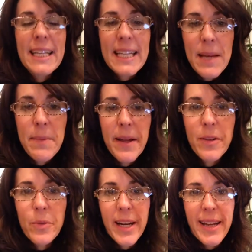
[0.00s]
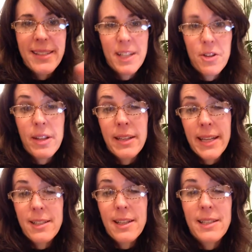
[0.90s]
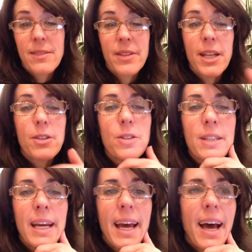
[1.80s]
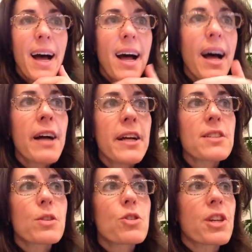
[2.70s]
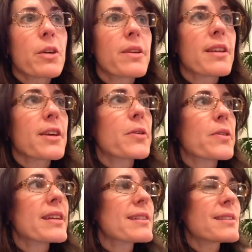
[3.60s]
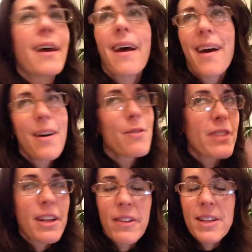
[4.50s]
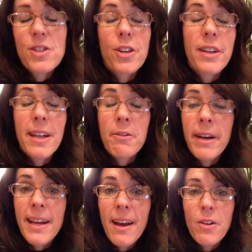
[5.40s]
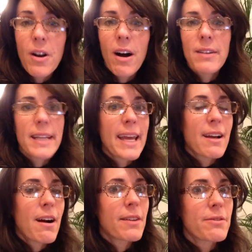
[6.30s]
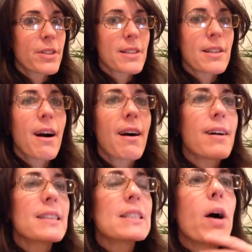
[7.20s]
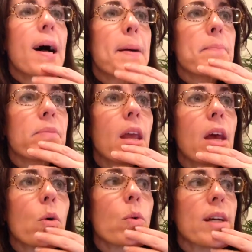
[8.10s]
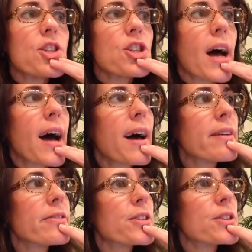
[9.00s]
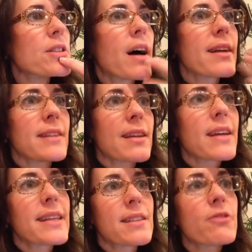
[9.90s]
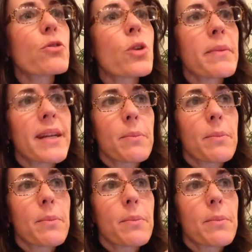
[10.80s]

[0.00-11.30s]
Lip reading: an email when I send you the link to these videos. I'll also share with you this video that's circulating right now called A Conference Call, which I first saw. It's a 4-minute